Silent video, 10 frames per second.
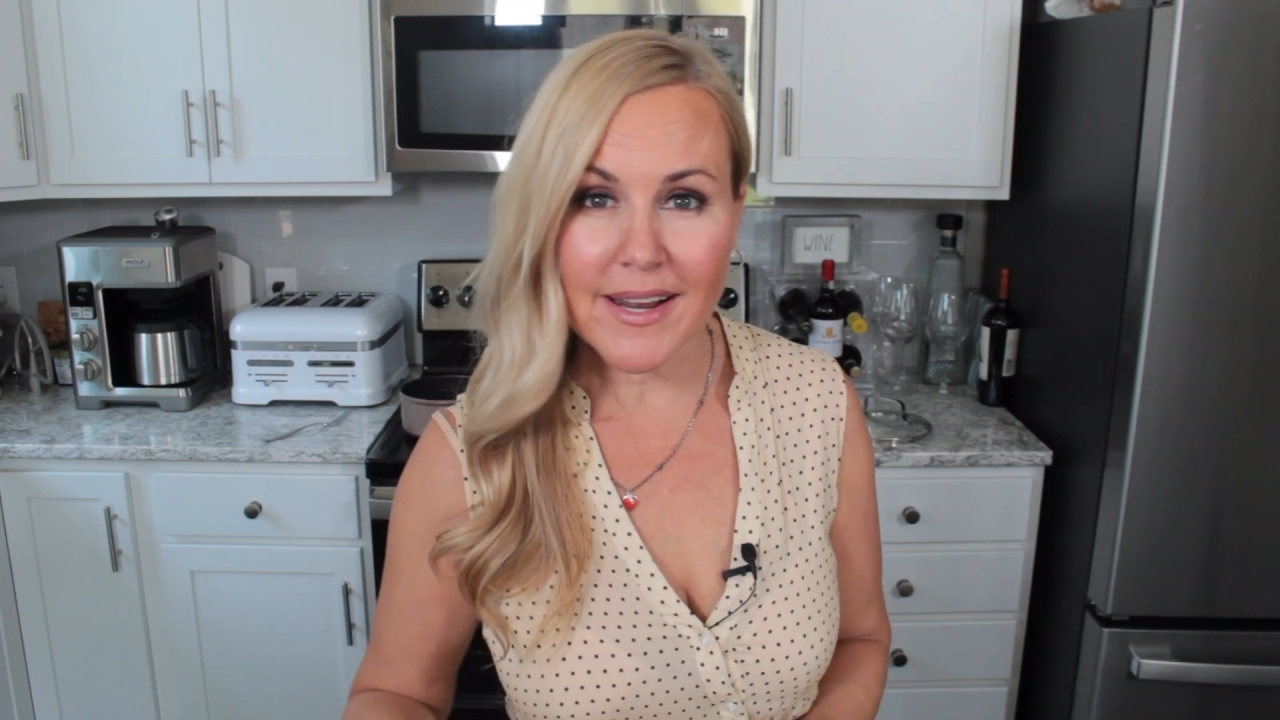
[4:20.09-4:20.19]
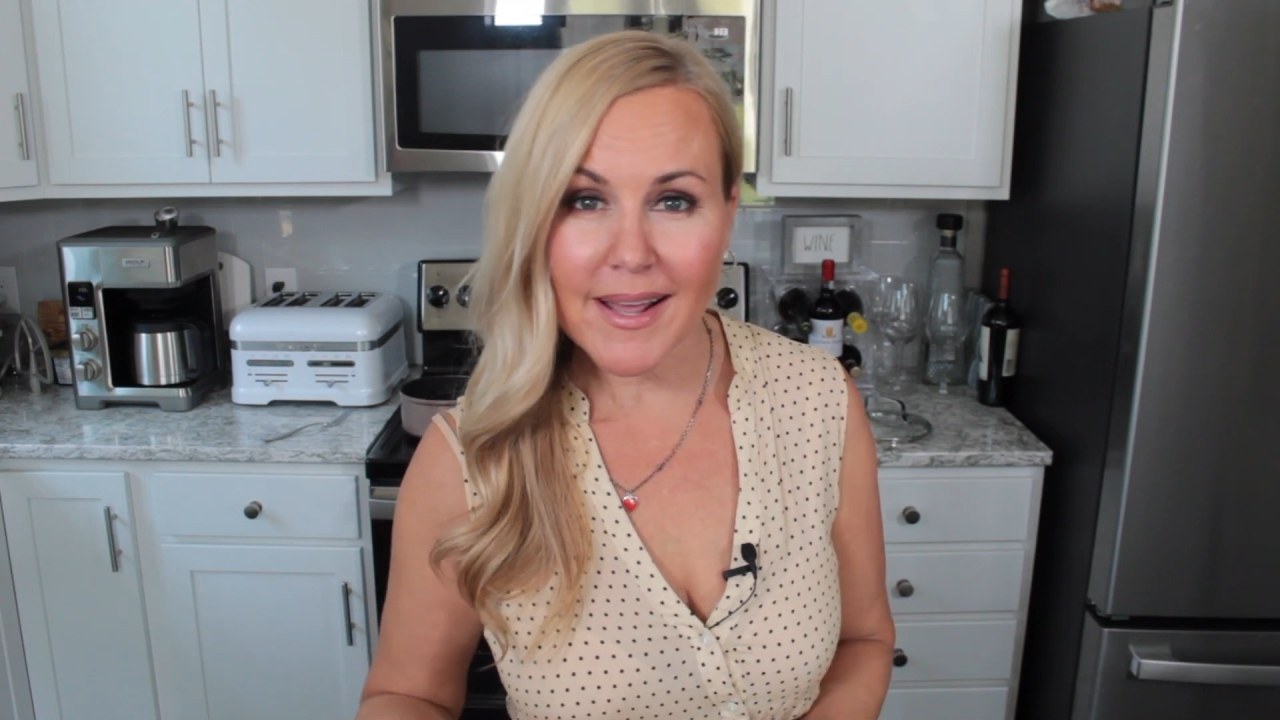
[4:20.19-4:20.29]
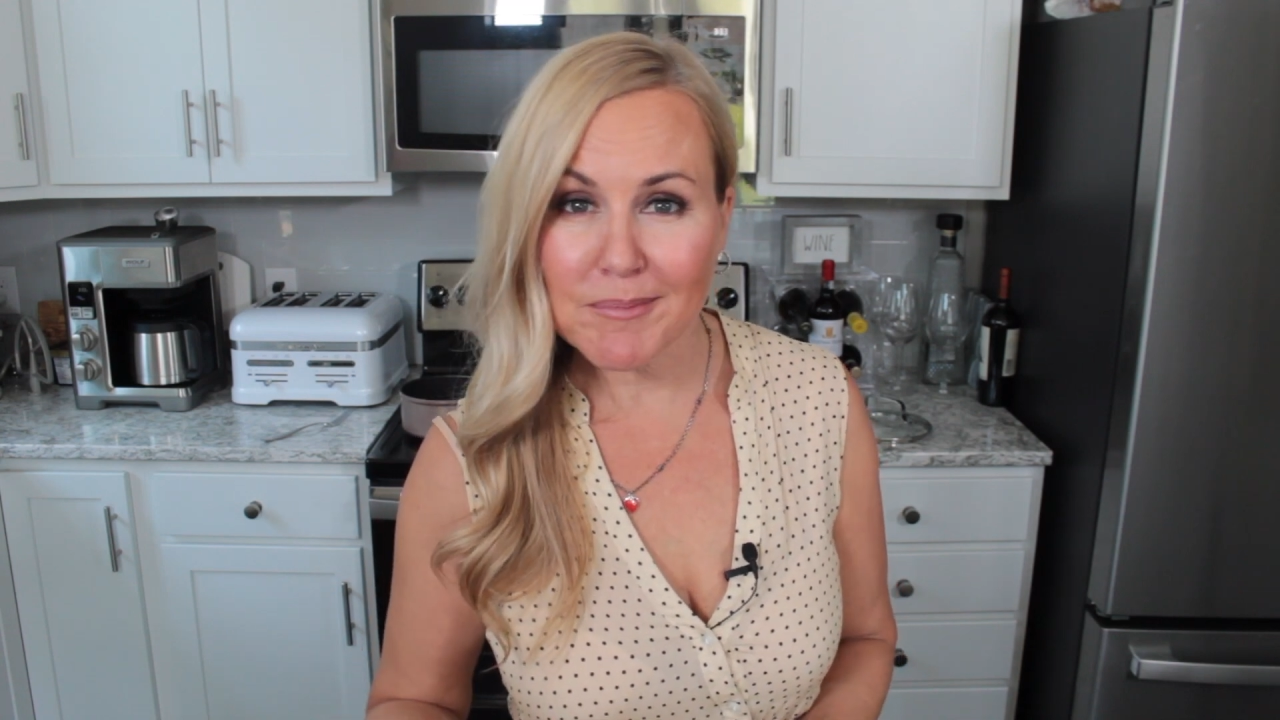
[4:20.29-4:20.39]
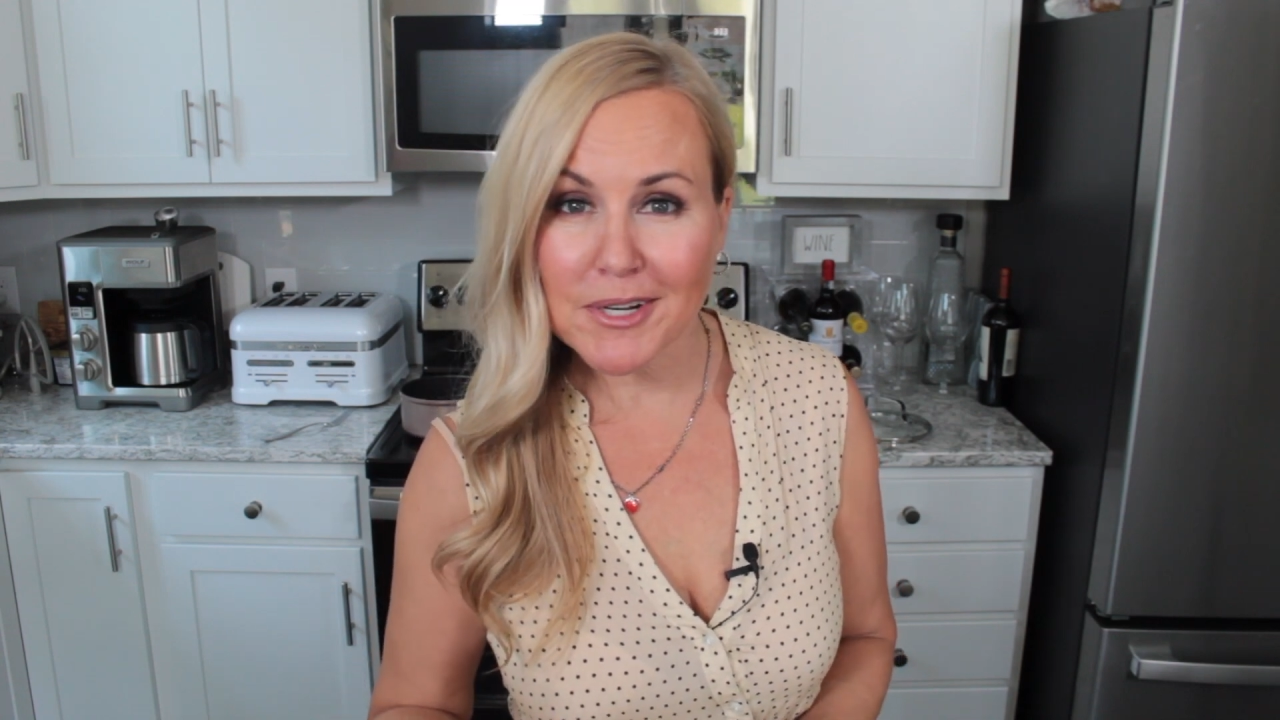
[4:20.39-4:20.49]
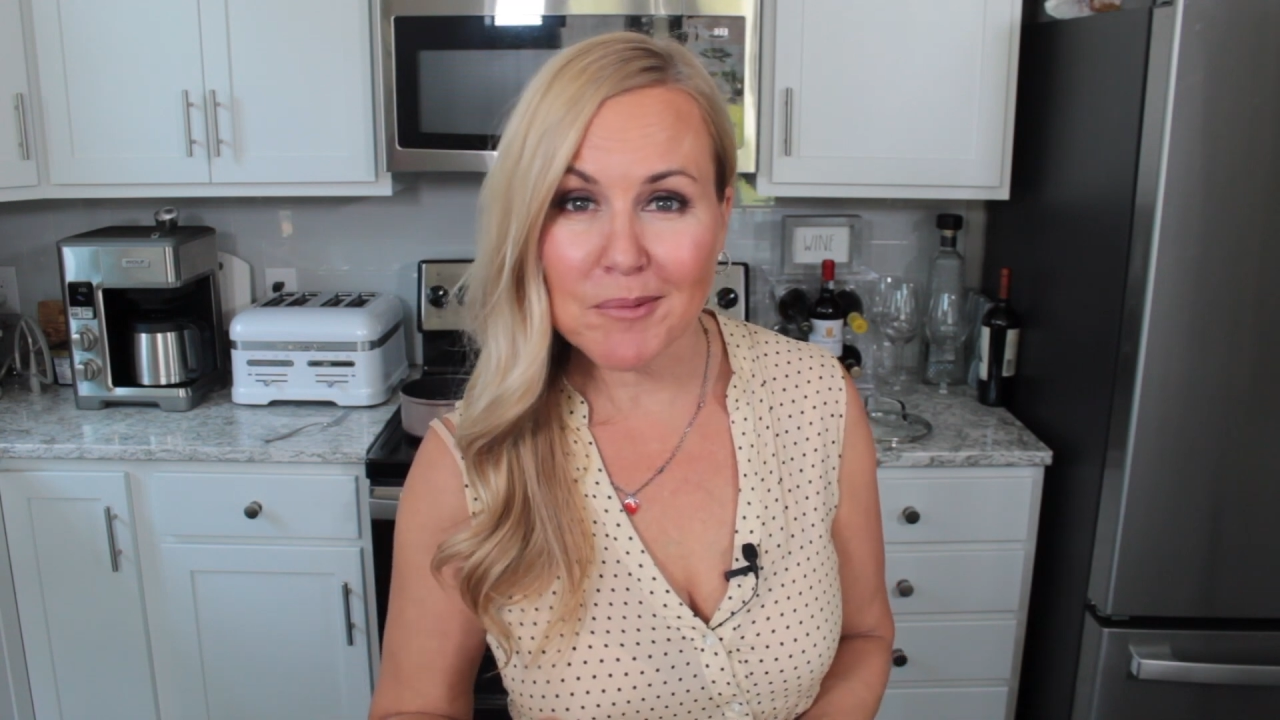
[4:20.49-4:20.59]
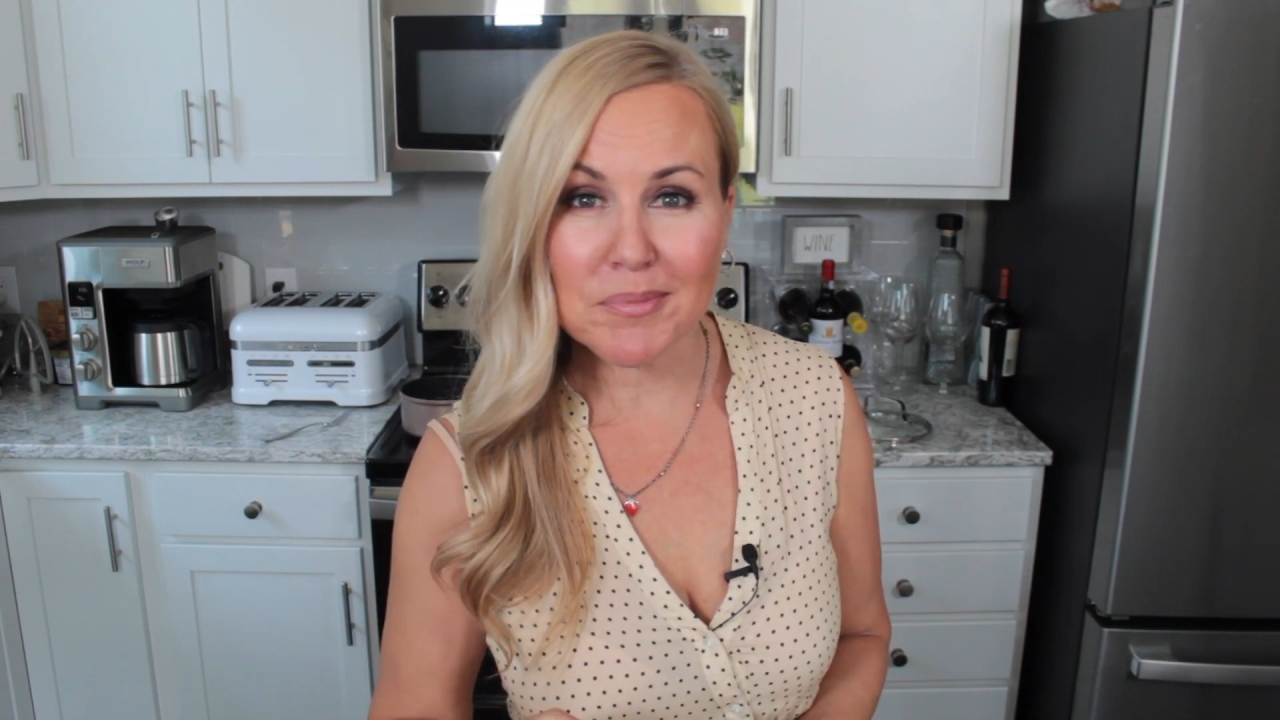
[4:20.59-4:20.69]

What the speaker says: and I'm gonna